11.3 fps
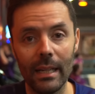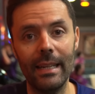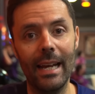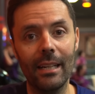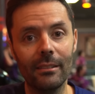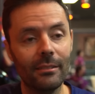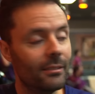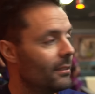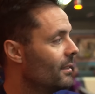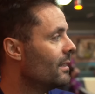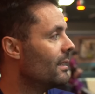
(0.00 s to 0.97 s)

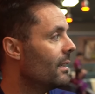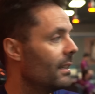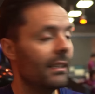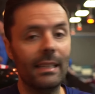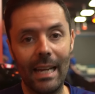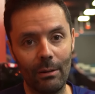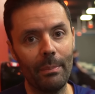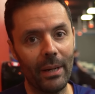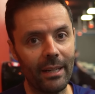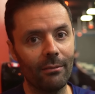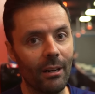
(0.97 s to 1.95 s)
Now we
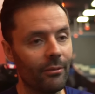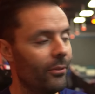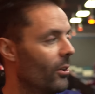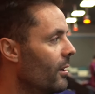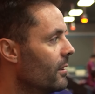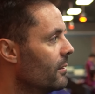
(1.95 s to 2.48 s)
make a run for it.